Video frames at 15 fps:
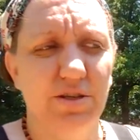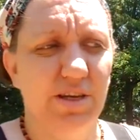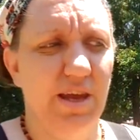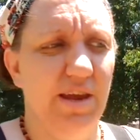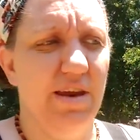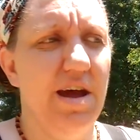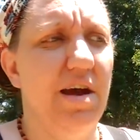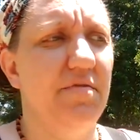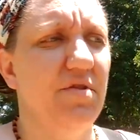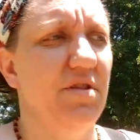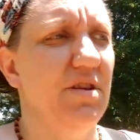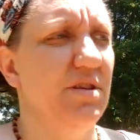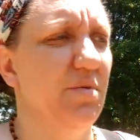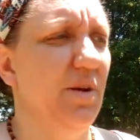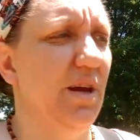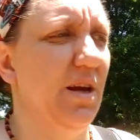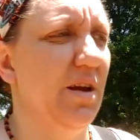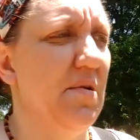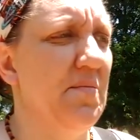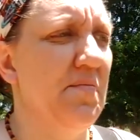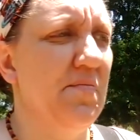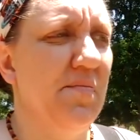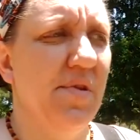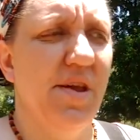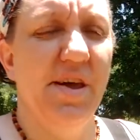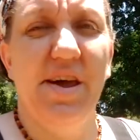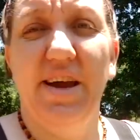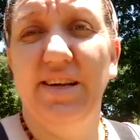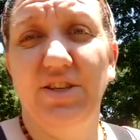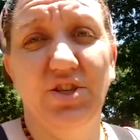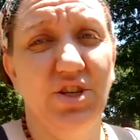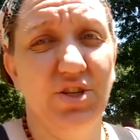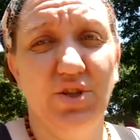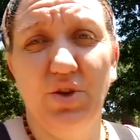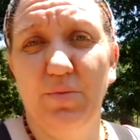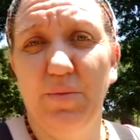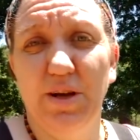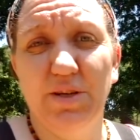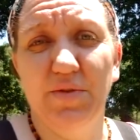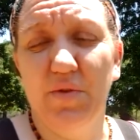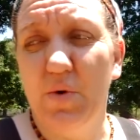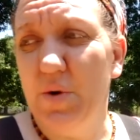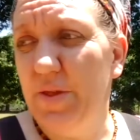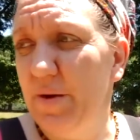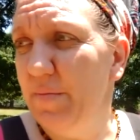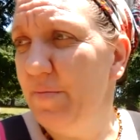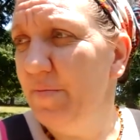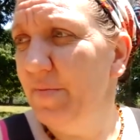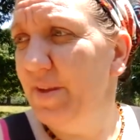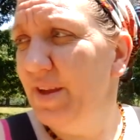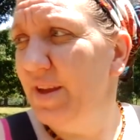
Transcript: again after this week, it's just too much for them.